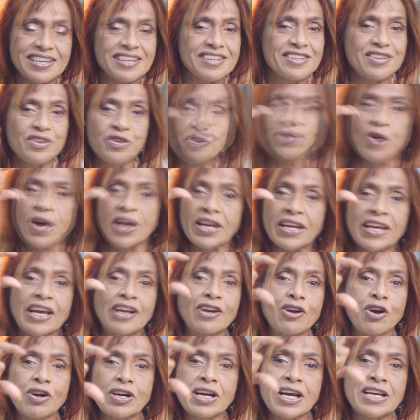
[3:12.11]
So I
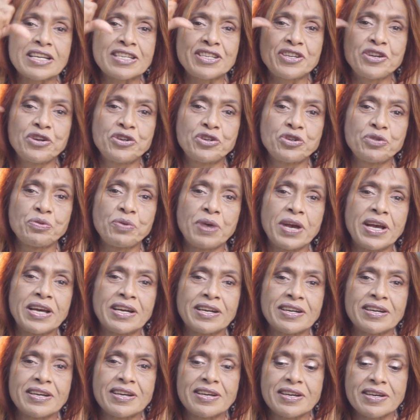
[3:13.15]
cannot ask you to
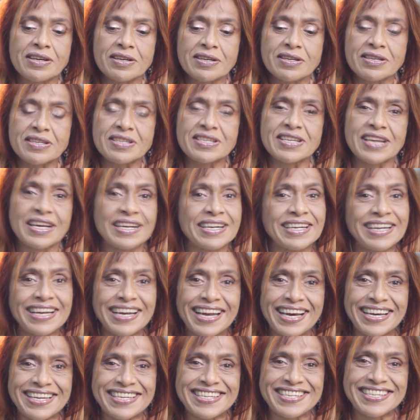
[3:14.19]
wear
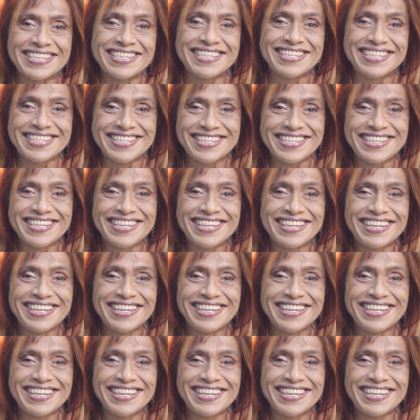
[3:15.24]
sunglasses,